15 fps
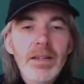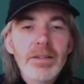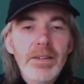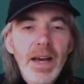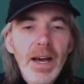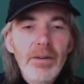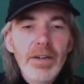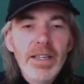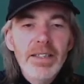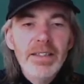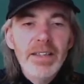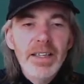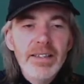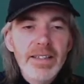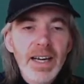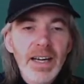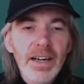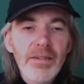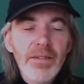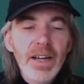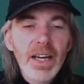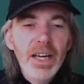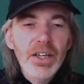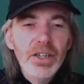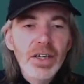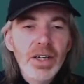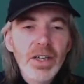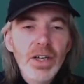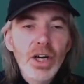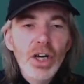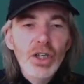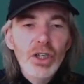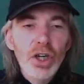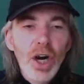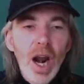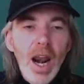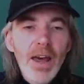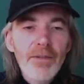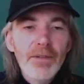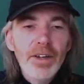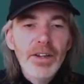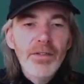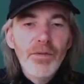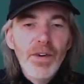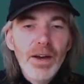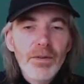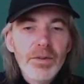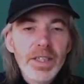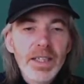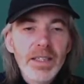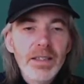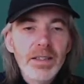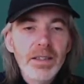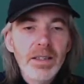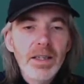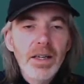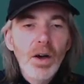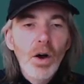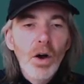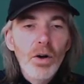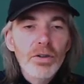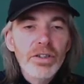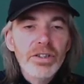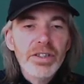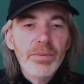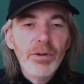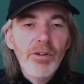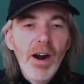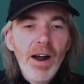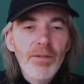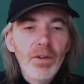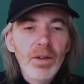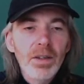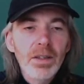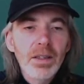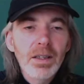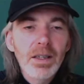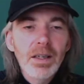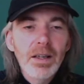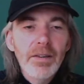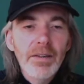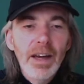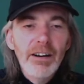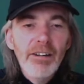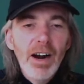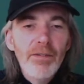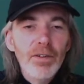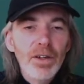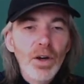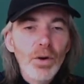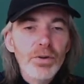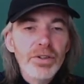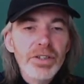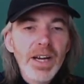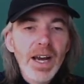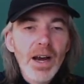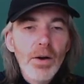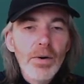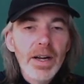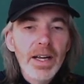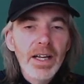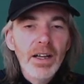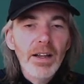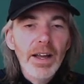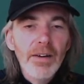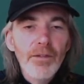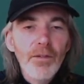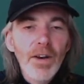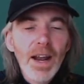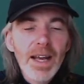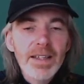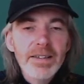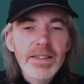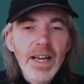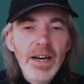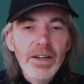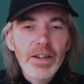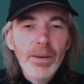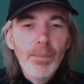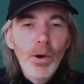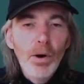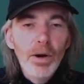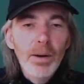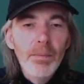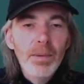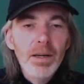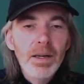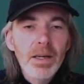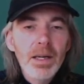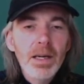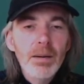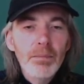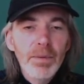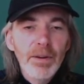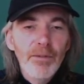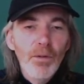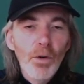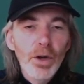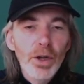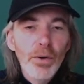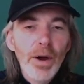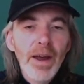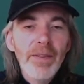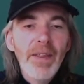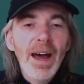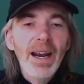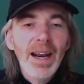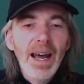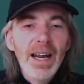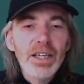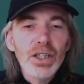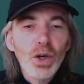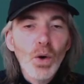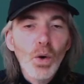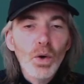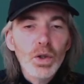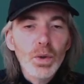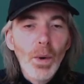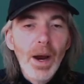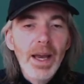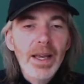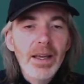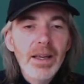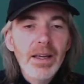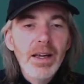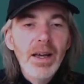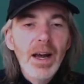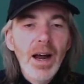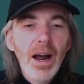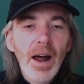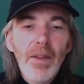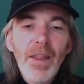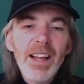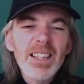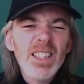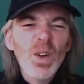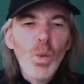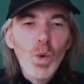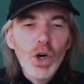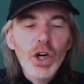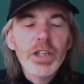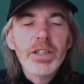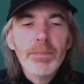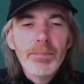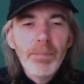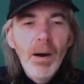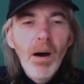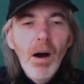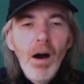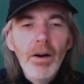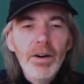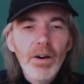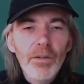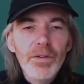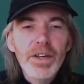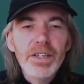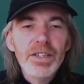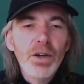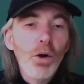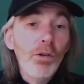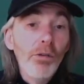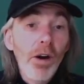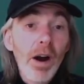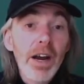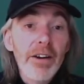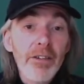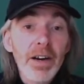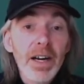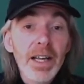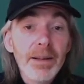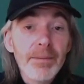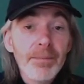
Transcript: down into the Italian village, turn left at the fountain, onto some gravel. The gravel goes downhill, then flattens out at the bottom, before you hit that land causeway. And that's the worst part of this whole ride, really.